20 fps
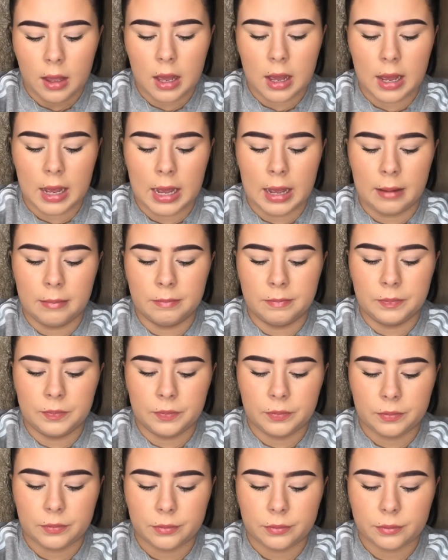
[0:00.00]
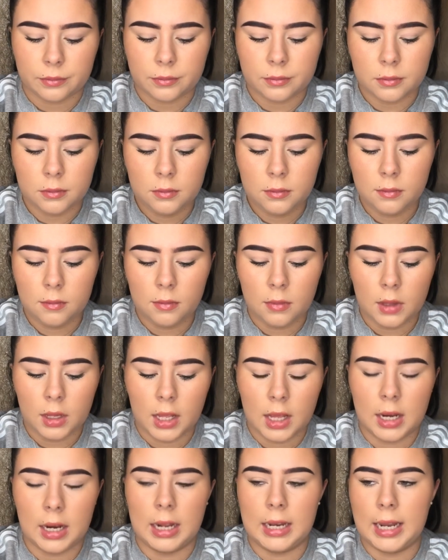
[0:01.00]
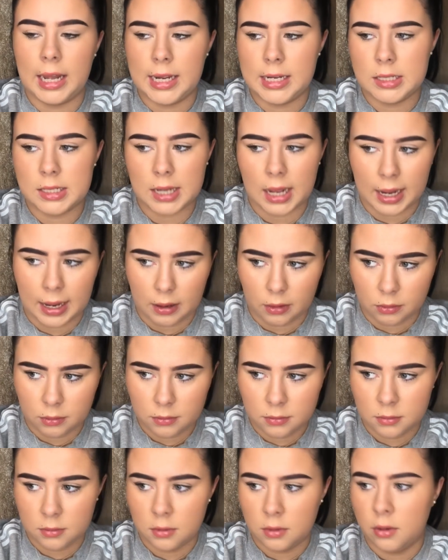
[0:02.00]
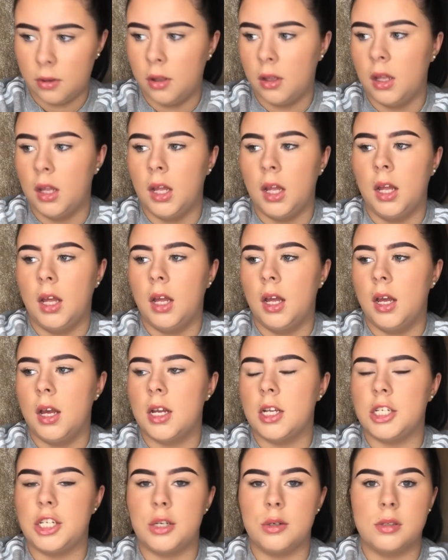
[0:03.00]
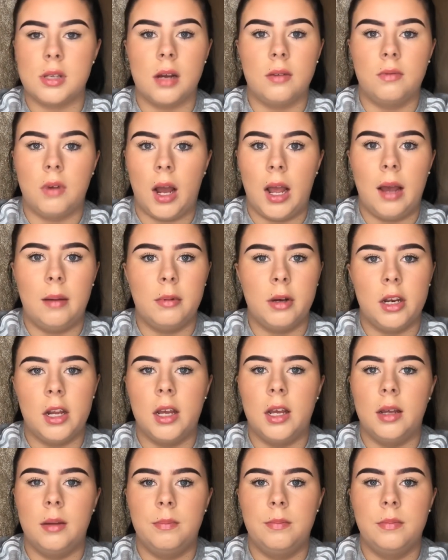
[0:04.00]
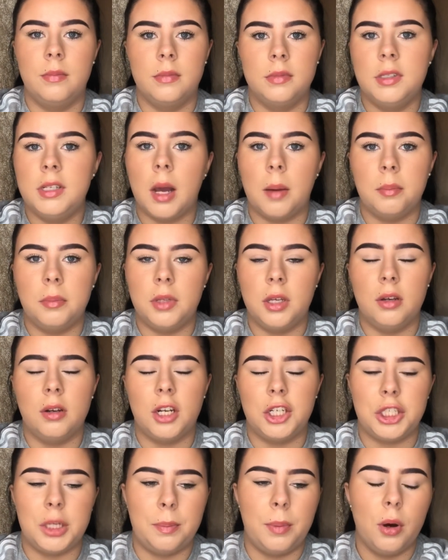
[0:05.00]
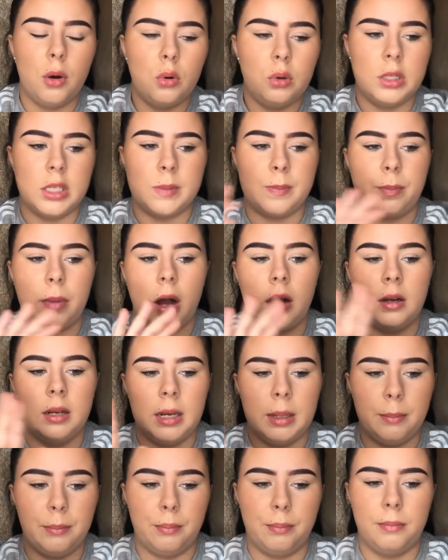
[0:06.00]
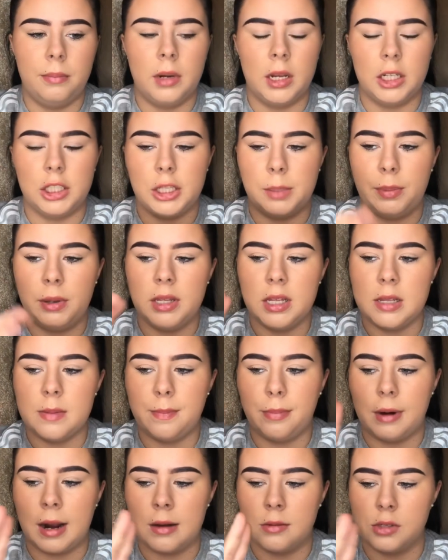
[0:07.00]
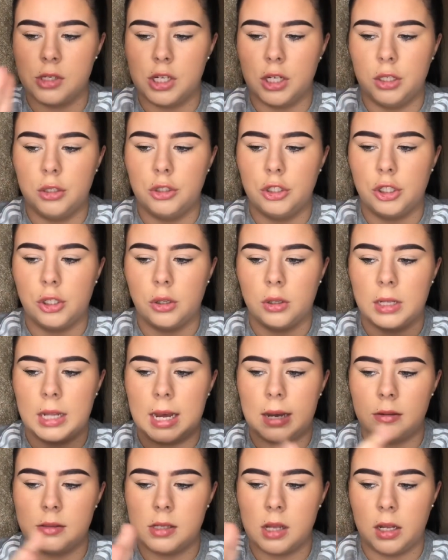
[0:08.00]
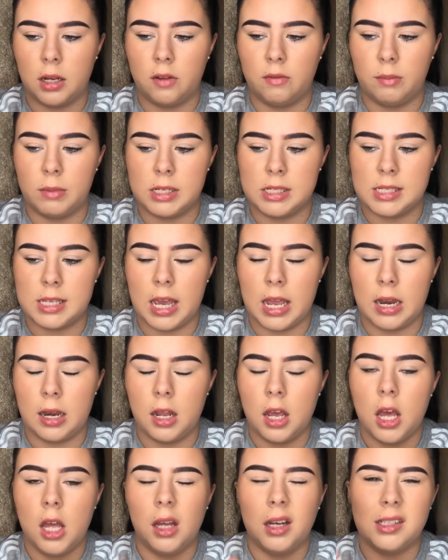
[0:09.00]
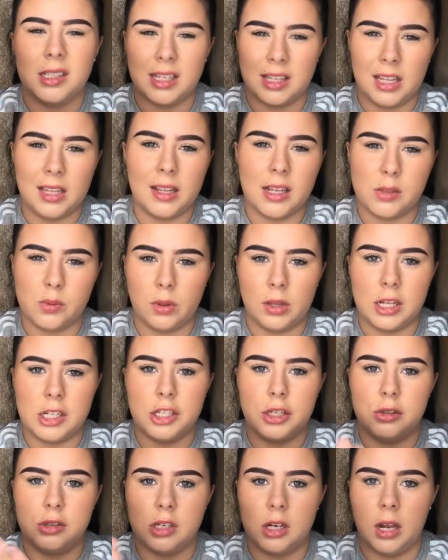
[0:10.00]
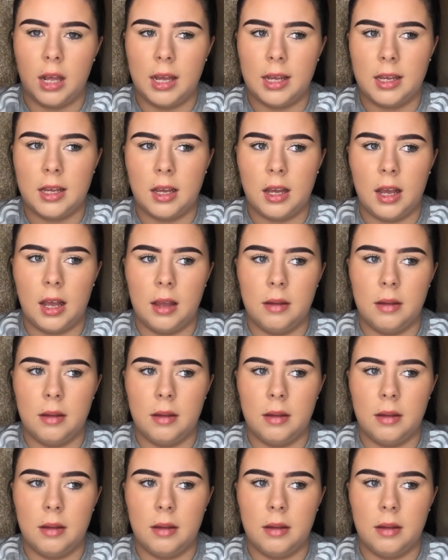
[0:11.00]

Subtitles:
And I laid down, and she was like, right, I'm gonna numb you. Like, she put all this ugly, like, she put this brown solution on the outside of my skin, because I think that's what they do to, like,